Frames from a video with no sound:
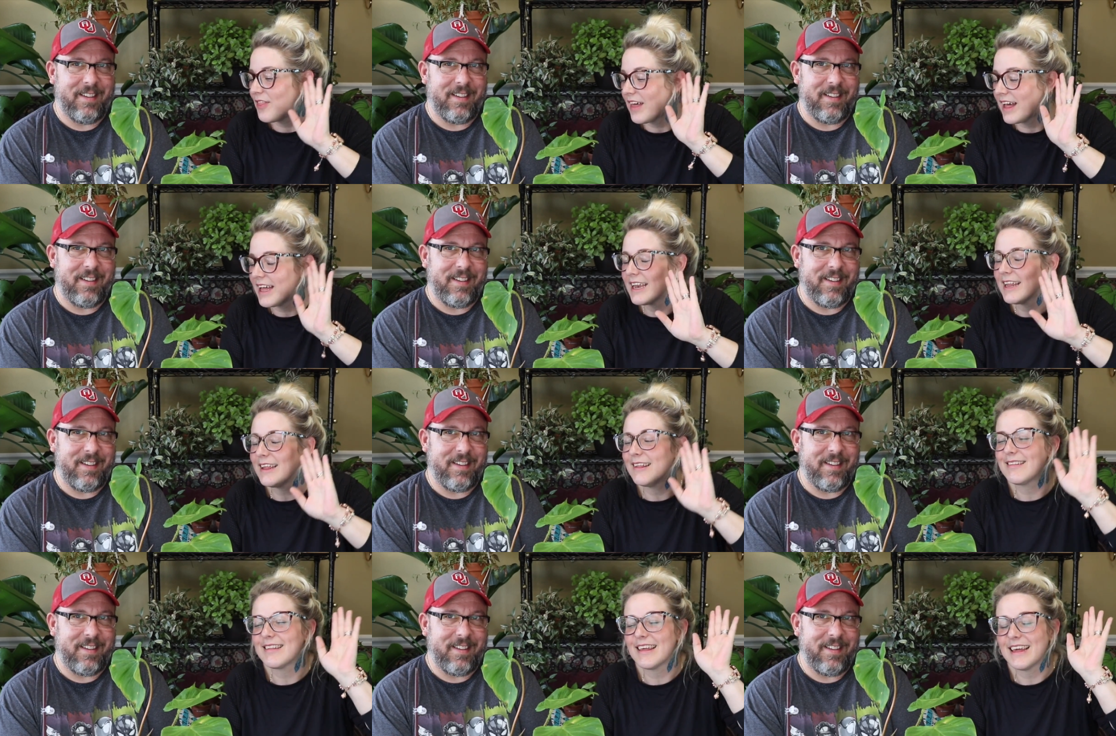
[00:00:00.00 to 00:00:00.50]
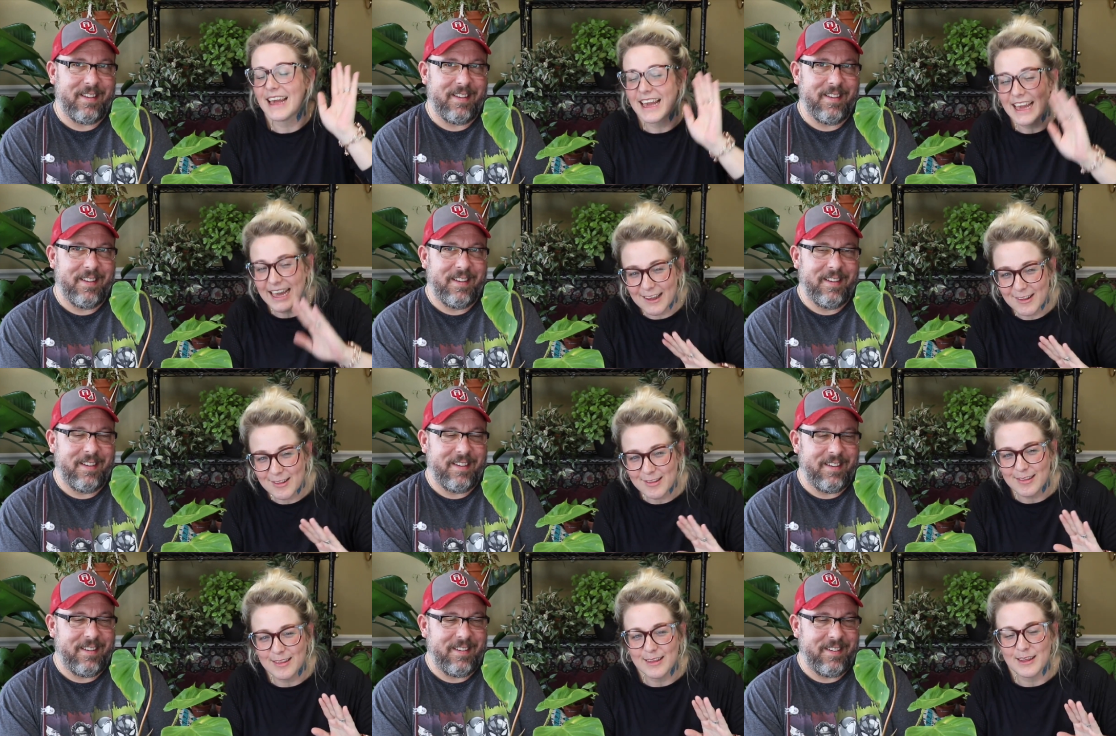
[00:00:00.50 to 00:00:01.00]
Speaker 1: That is
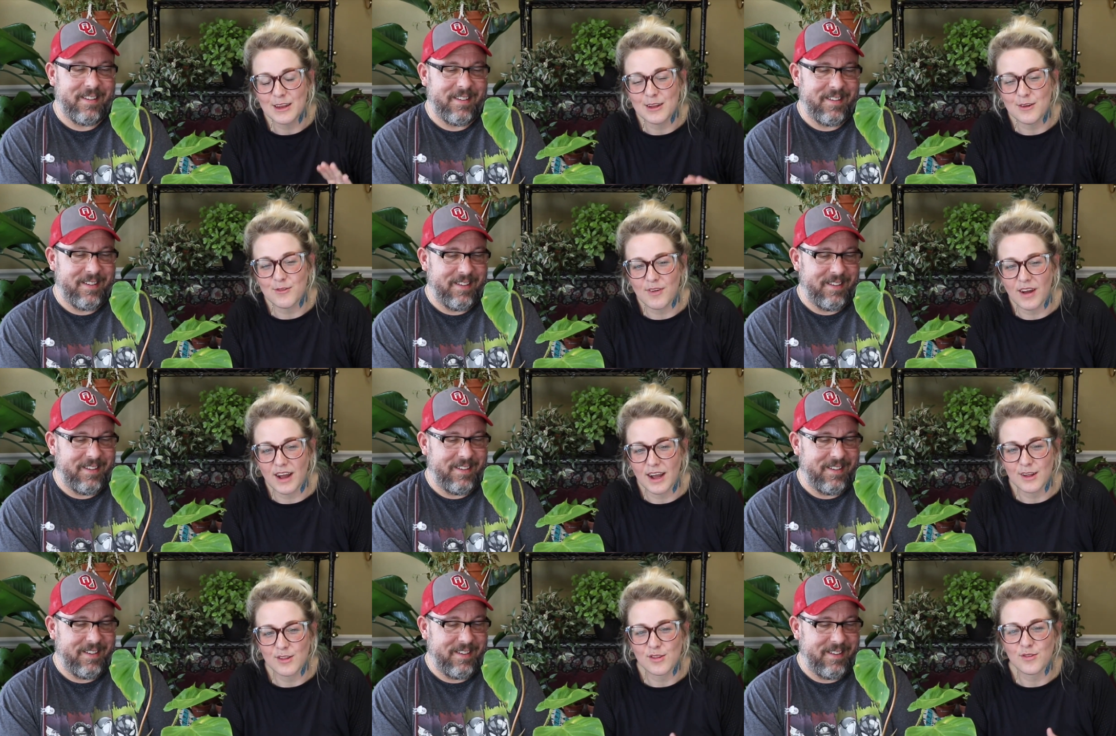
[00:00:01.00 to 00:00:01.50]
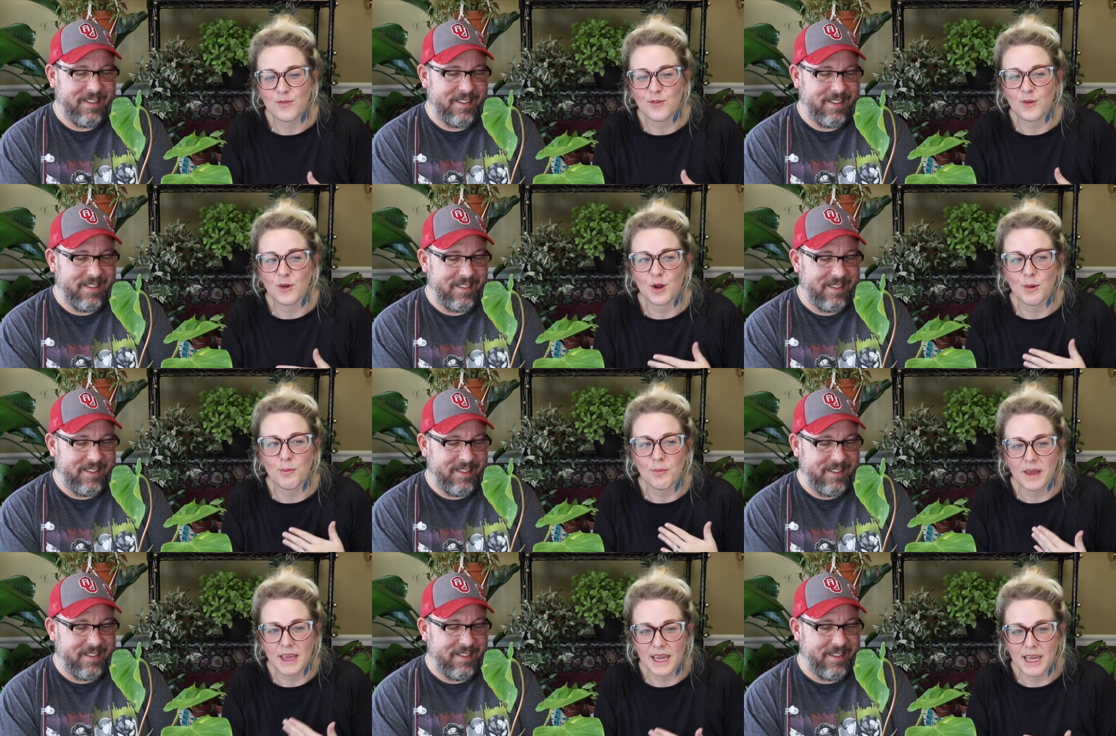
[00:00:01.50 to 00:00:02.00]
excellent advice
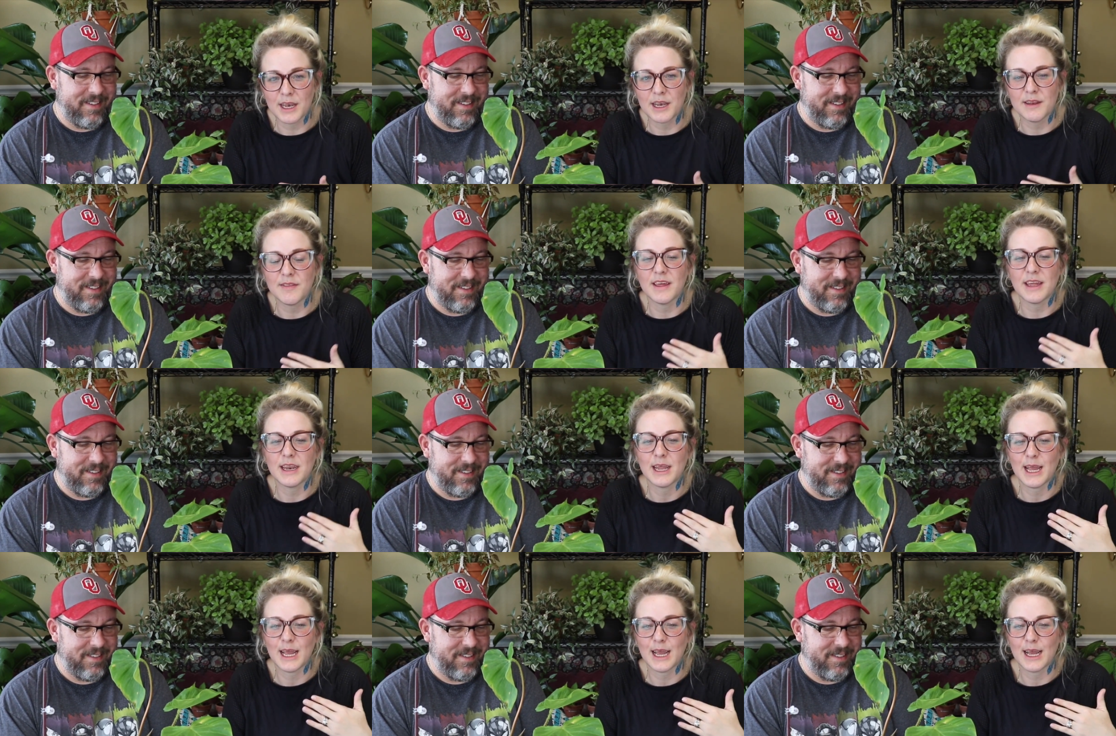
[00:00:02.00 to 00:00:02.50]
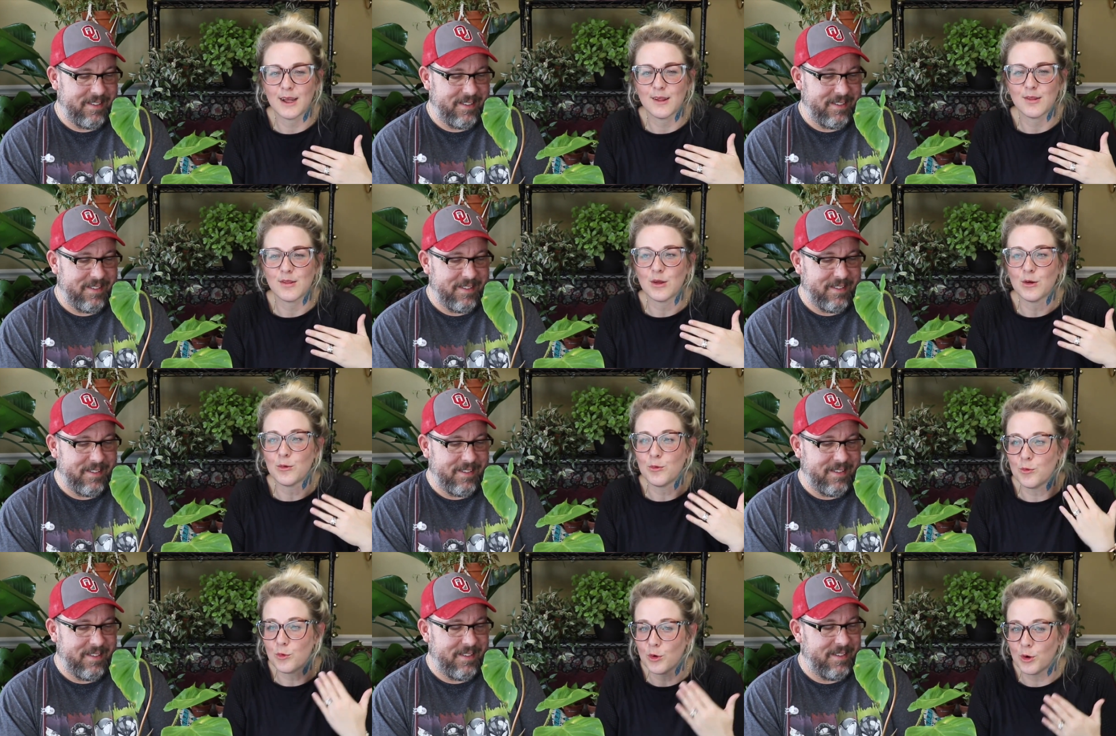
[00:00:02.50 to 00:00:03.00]
for a man that
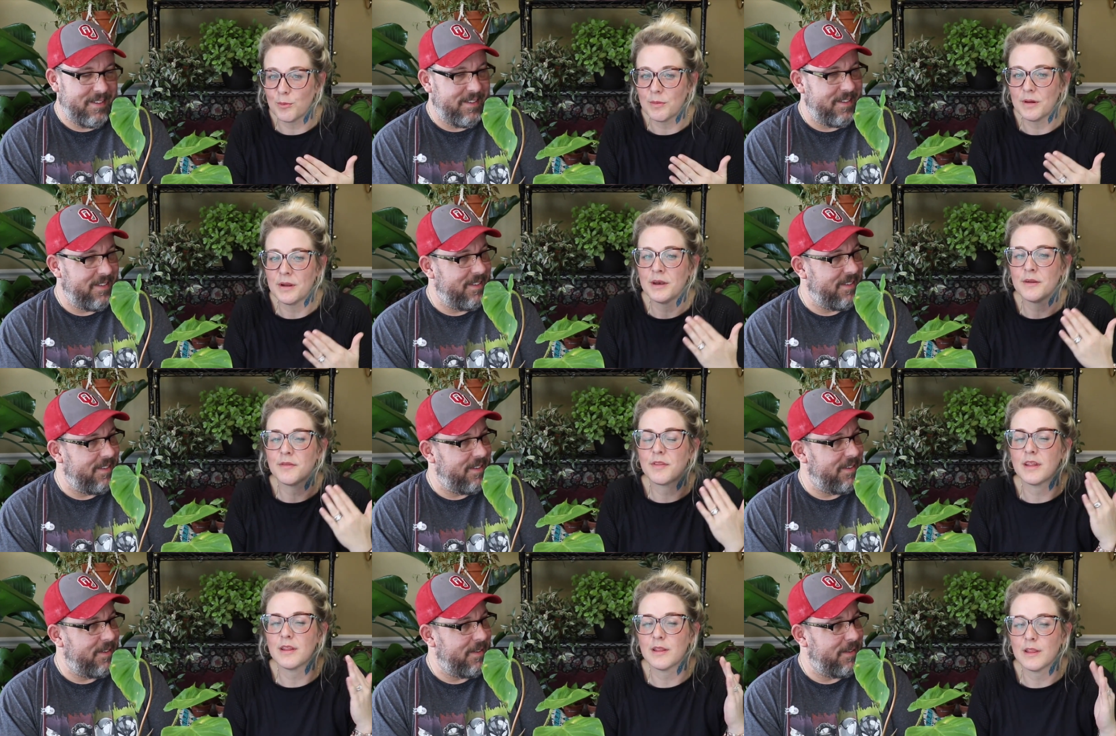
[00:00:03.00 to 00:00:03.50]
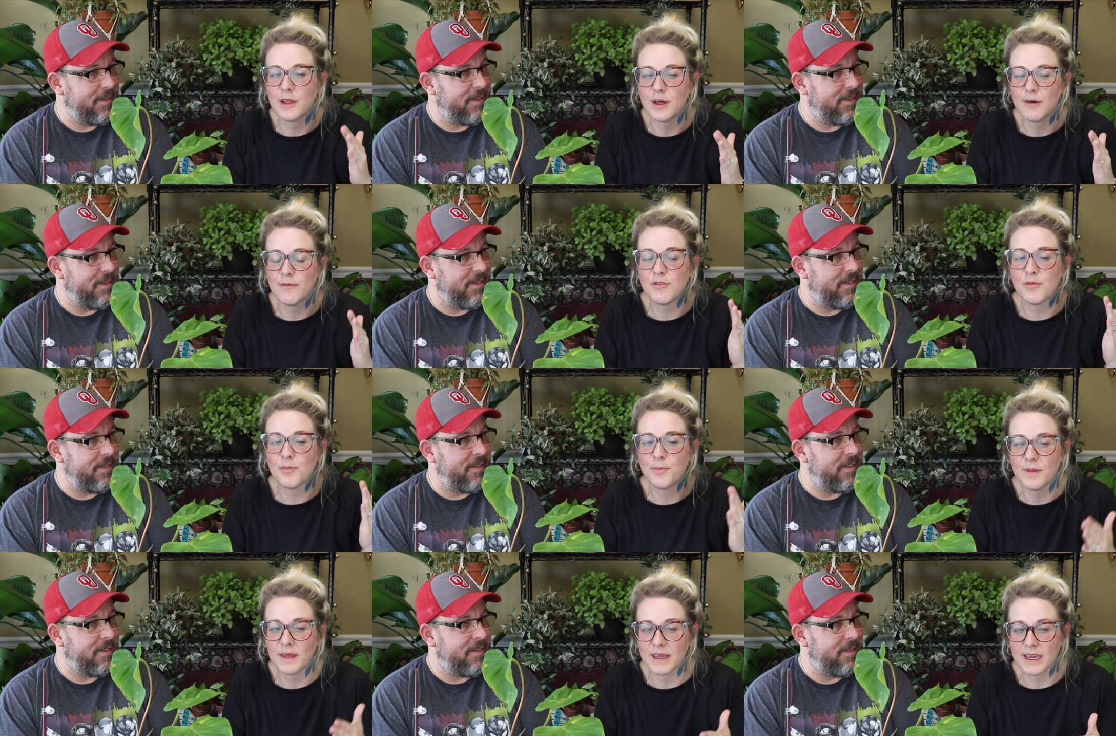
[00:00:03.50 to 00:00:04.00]
has a woman that
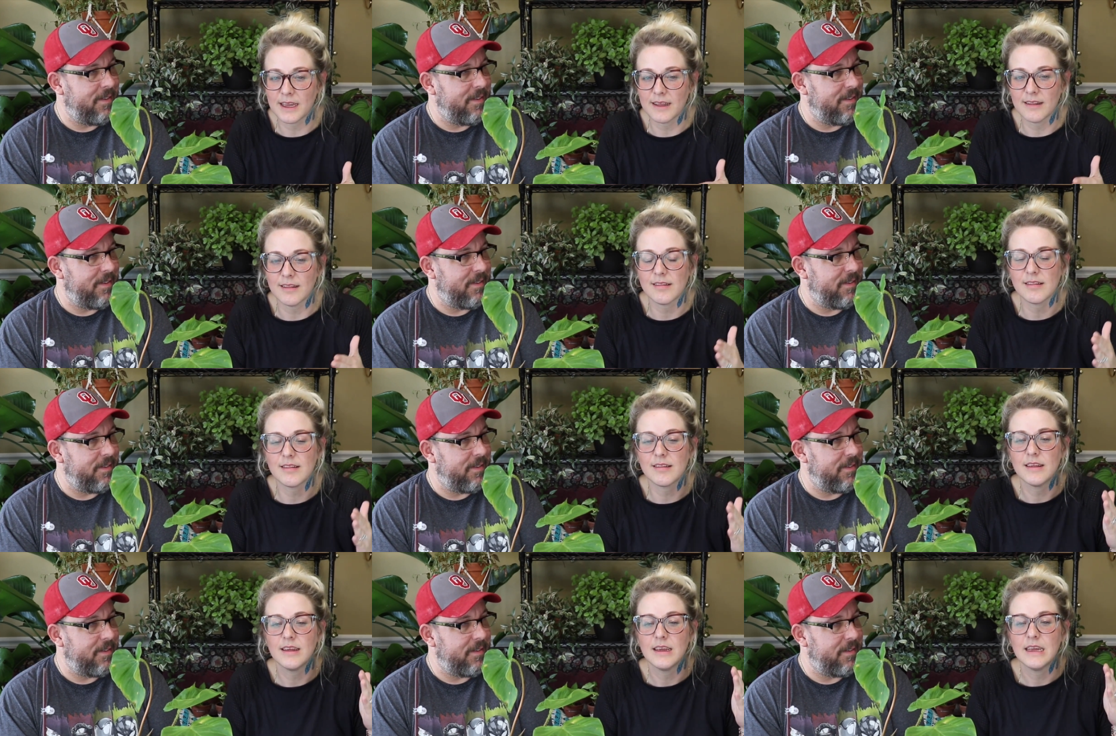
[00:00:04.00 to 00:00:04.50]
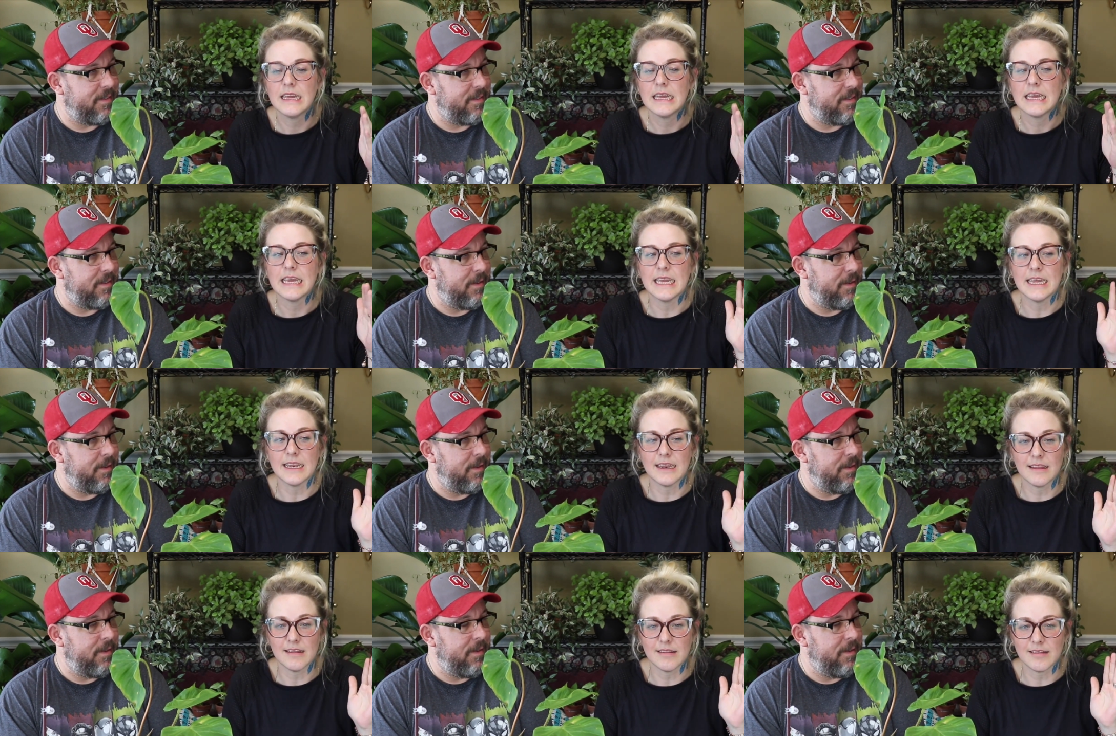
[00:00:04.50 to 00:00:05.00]
loves plants
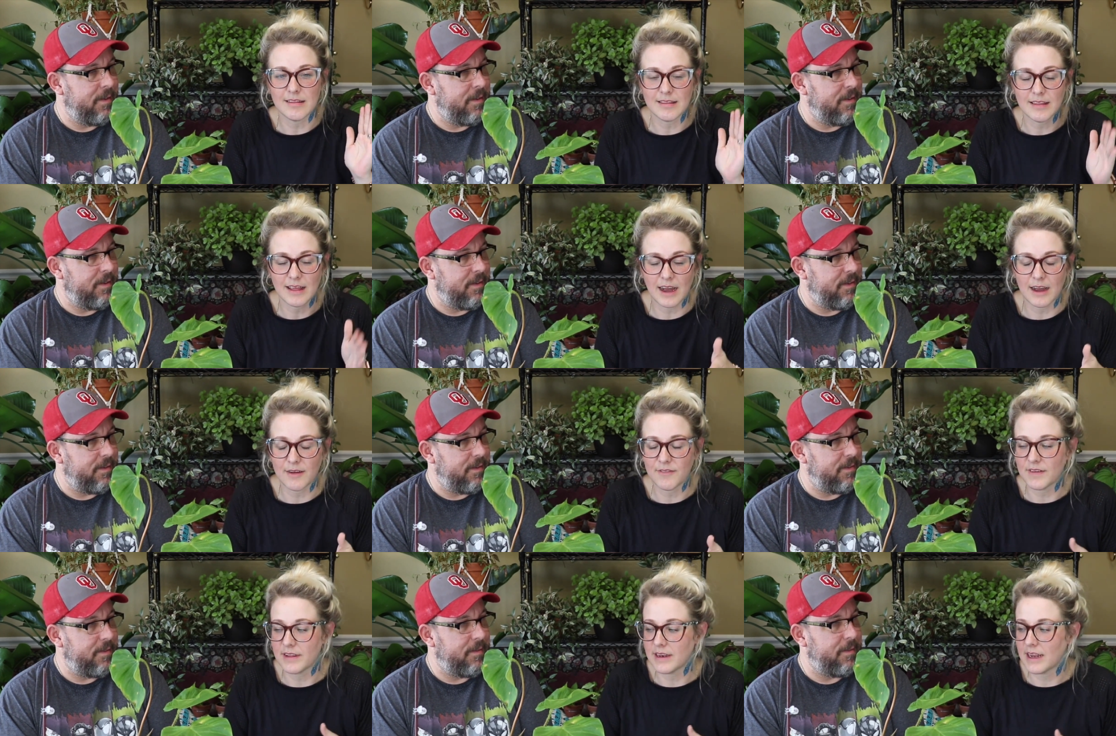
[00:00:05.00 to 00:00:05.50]
in his life.